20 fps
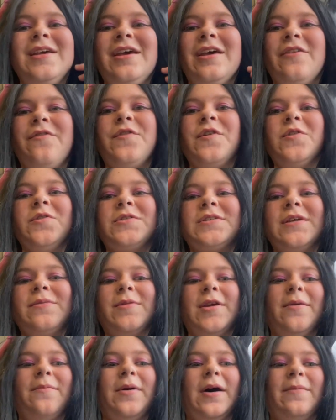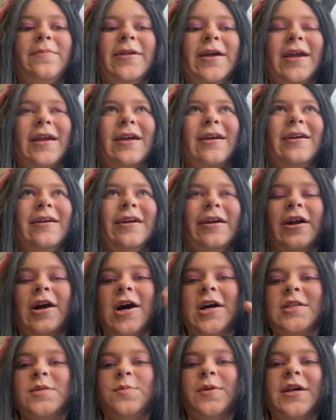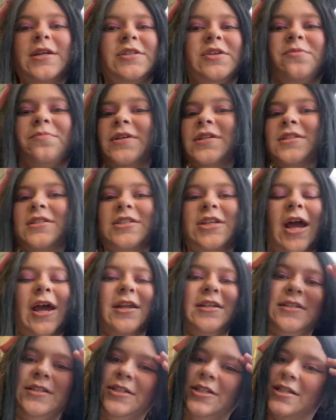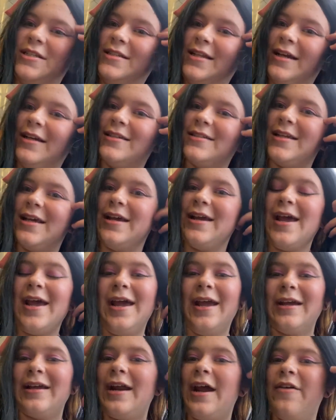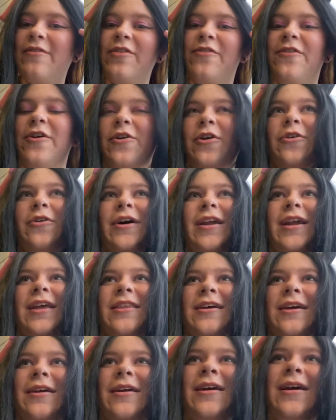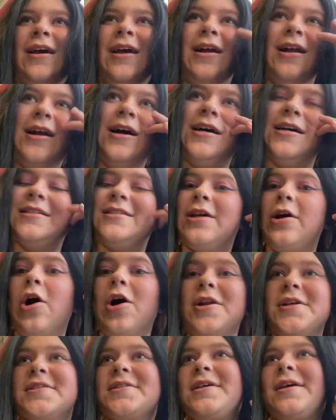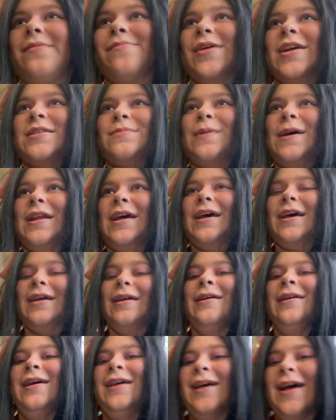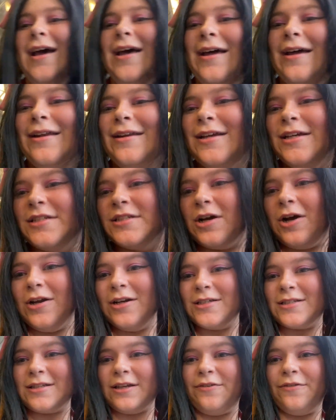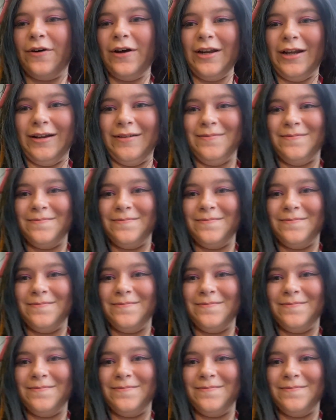if you see me in public in cosplay, don't be shy to just like say, hey, can I have a photo or anything? Because honestly, it makes my day. And it's honestly funny.